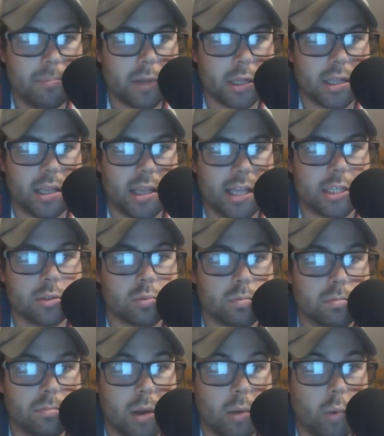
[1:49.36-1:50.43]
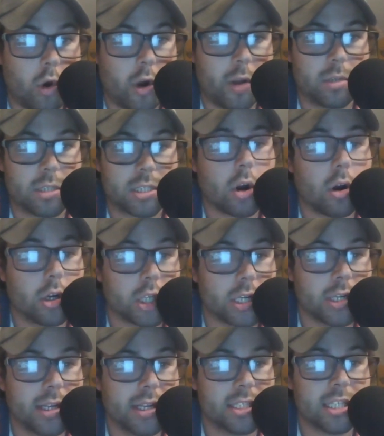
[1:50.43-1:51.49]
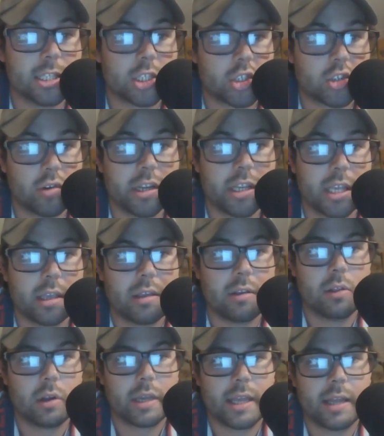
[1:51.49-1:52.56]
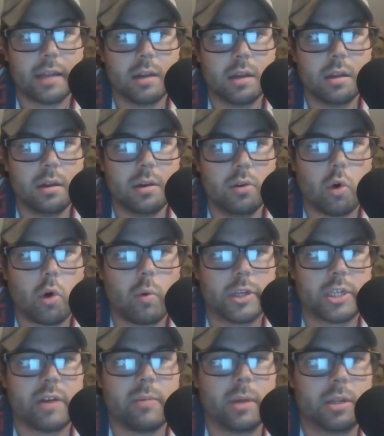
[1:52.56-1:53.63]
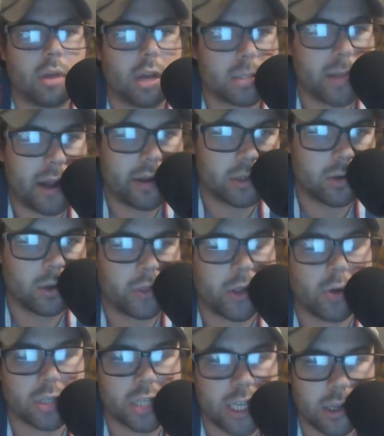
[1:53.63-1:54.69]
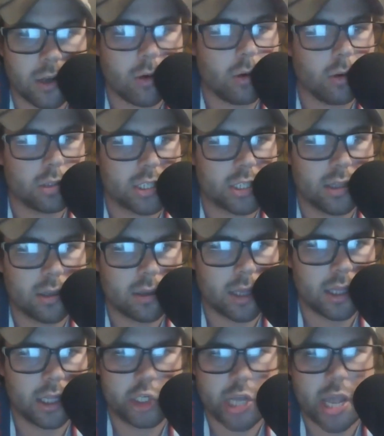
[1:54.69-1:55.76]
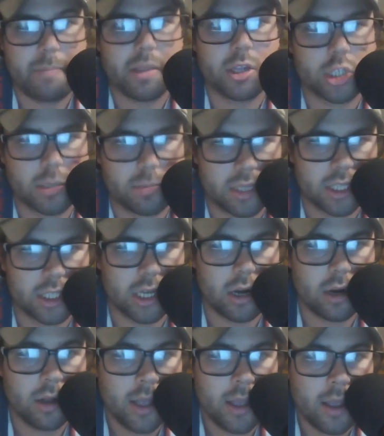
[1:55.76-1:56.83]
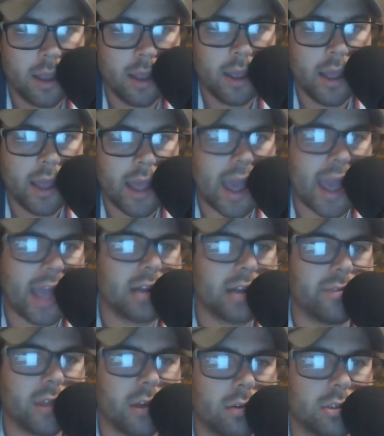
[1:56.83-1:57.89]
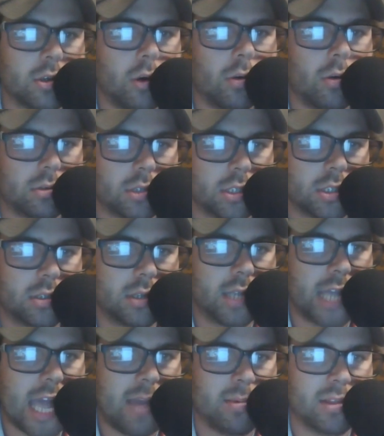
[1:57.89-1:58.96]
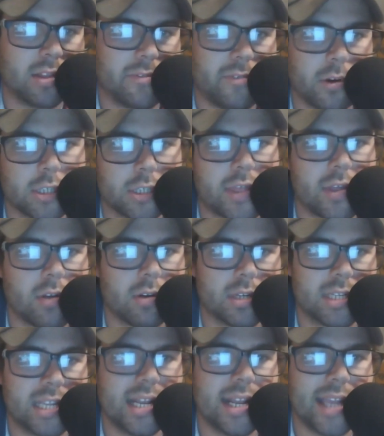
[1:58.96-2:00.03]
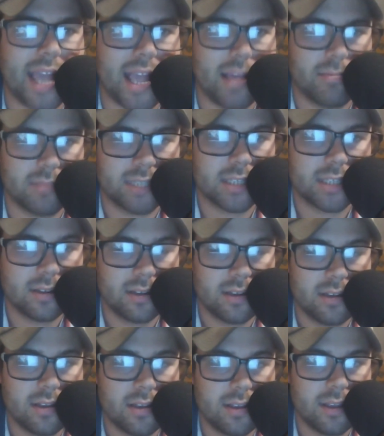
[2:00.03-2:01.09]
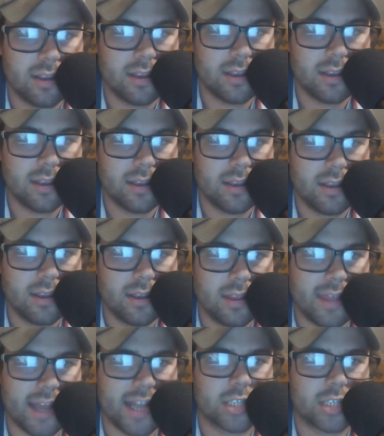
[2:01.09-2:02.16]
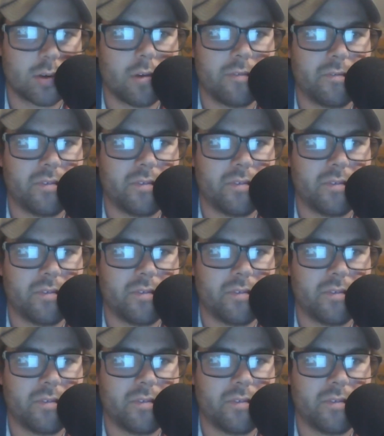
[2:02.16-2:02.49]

But his, my worry with Sargent is he's streaky. You look at Norwich, everybody talks about how he scored 13 goals in the, in the championship this year. Eight of those goals came in the first 13 games. Then he scored